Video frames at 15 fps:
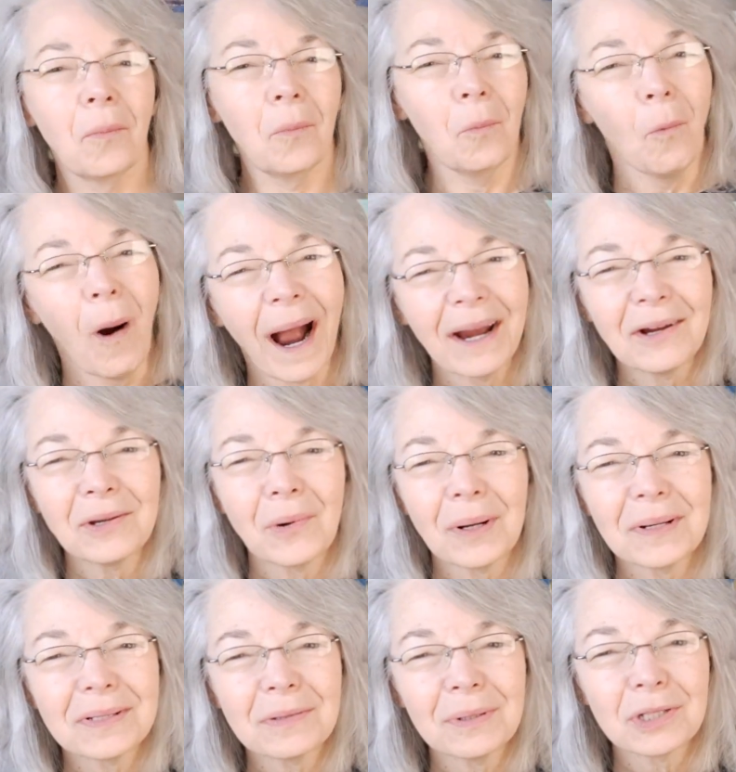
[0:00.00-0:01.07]
why are you going
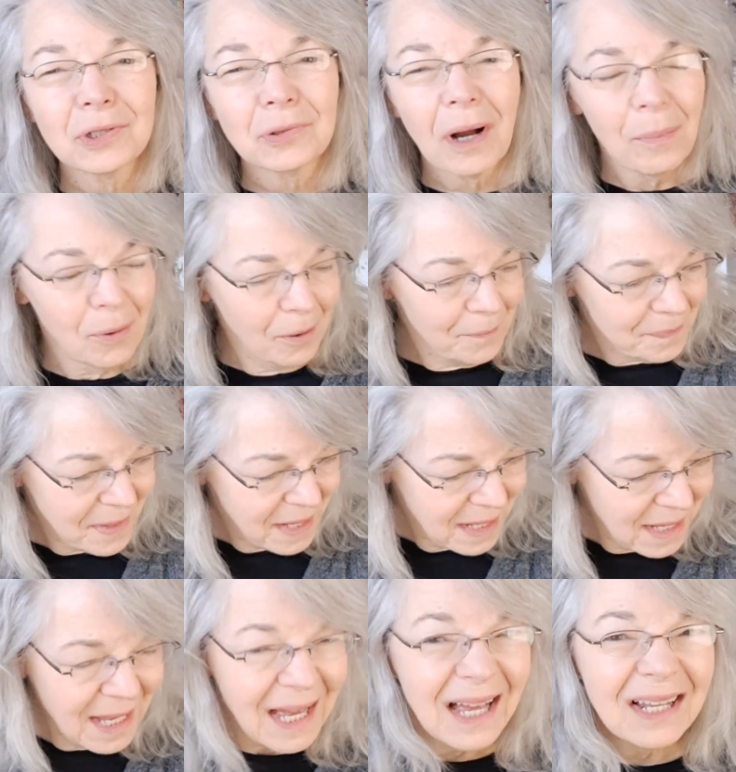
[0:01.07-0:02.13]
to so much trouble
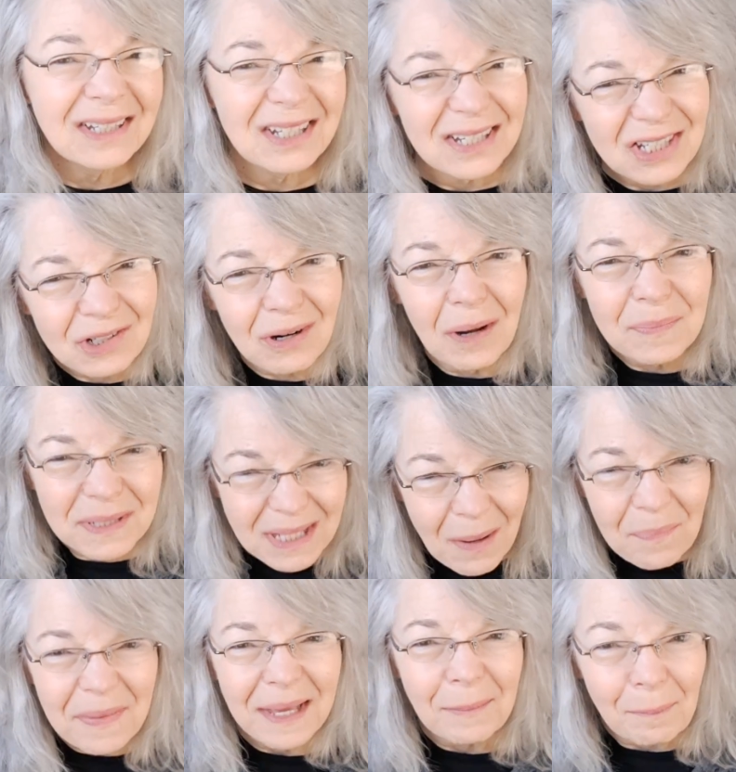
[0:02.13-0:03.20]
to scrub
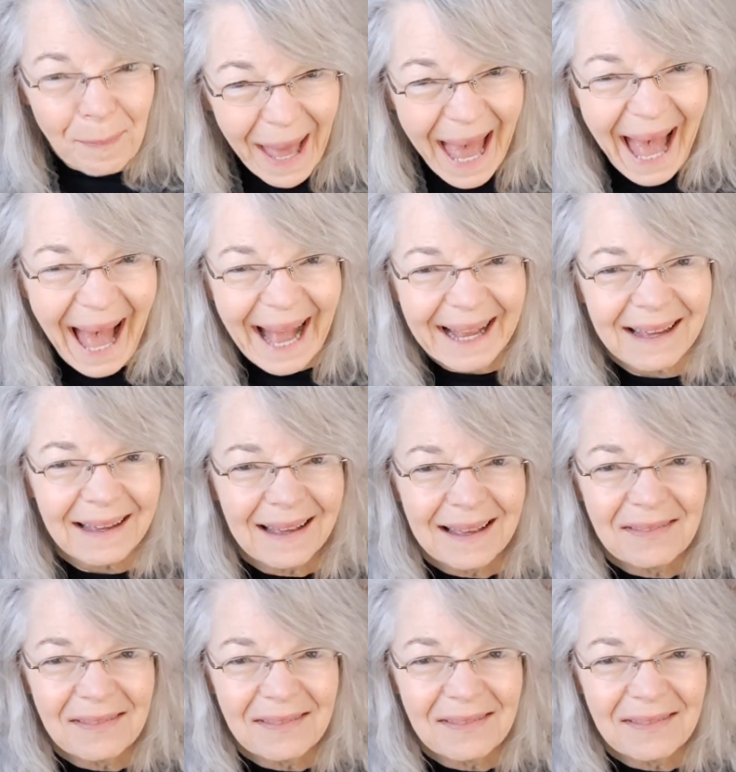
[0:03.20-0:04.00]
something back